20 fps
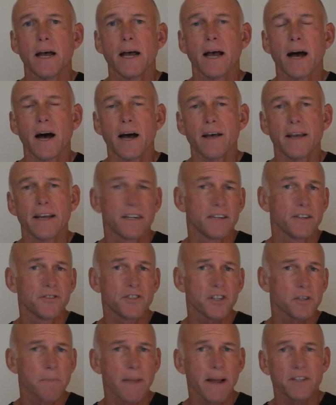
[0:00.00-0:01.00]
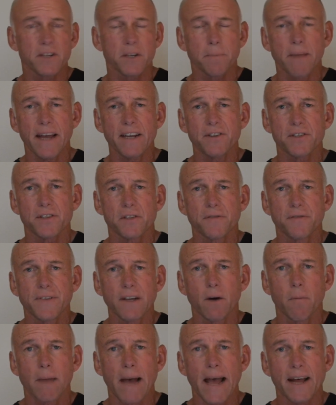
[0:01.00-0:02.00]
And it just makes the patients
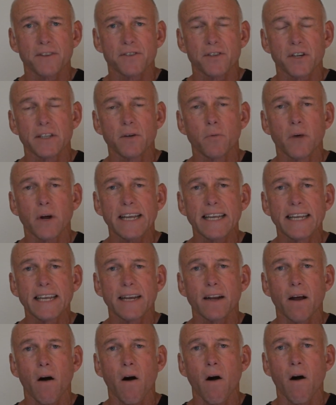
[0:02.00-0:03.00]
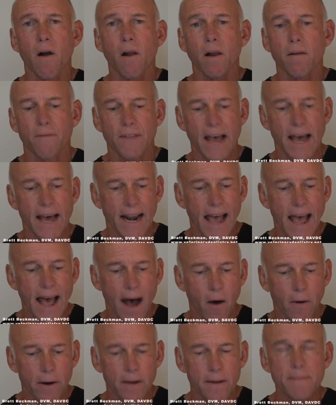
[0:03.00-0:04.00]
feel bad. So you want to get all of that
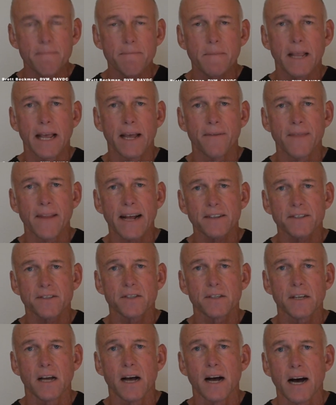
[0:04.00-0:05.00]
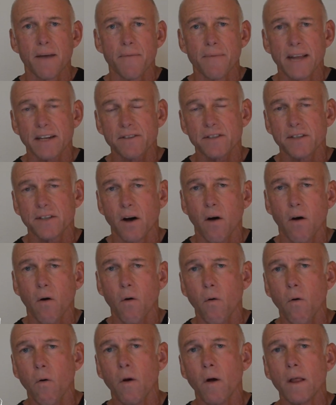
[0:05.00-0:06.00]
out. And that's the
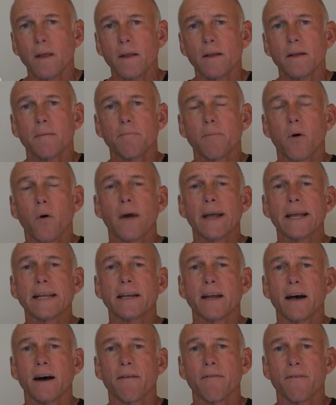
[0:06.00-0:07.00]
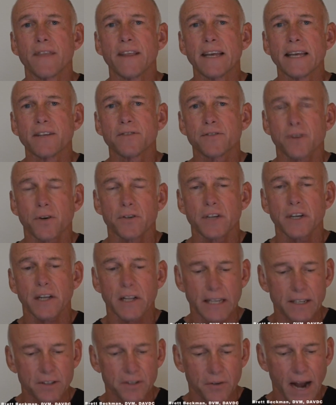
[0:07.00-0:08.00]
whole point of the
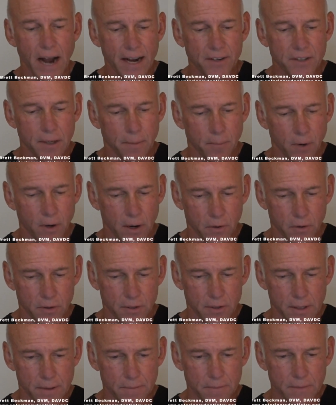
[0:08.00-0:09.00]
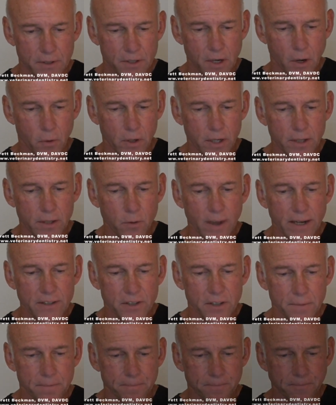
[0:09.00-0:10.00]
surgical extraction approach. So good
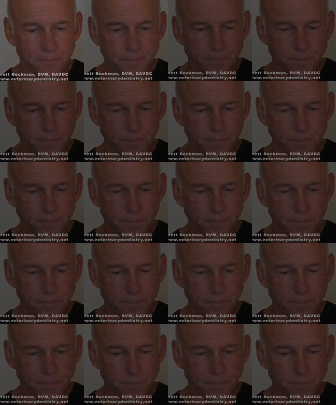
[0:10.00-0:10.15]
question.